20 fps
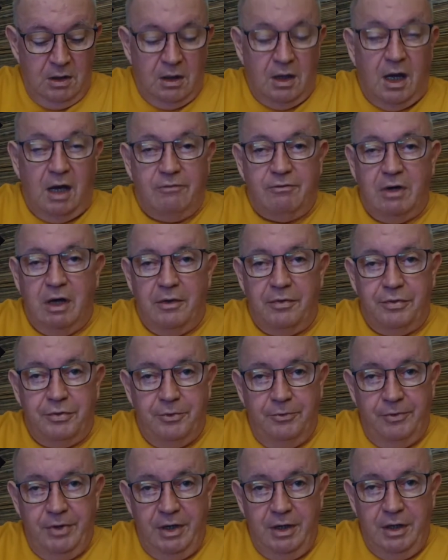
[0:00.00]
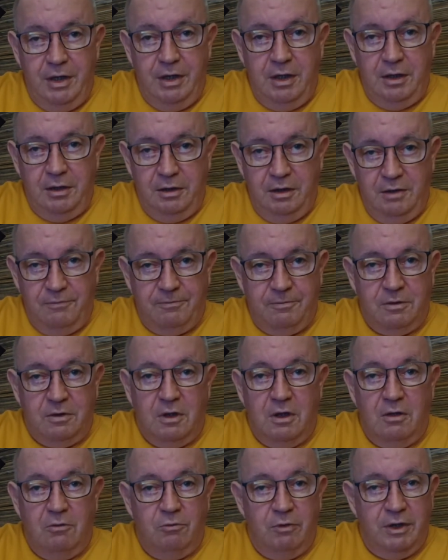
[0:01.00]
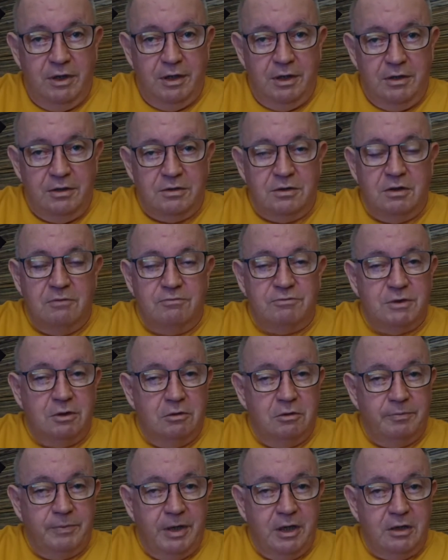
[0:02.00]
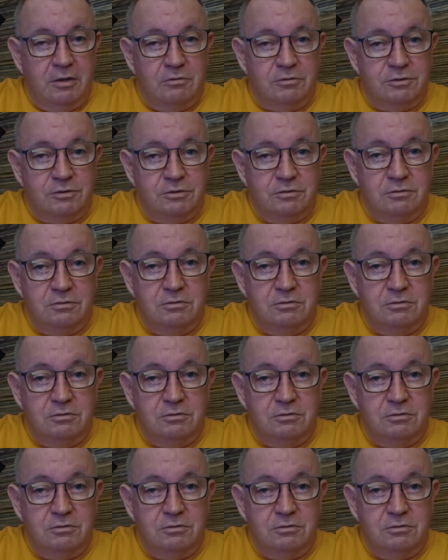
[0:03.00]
I've got 3 different arrays of solar panels,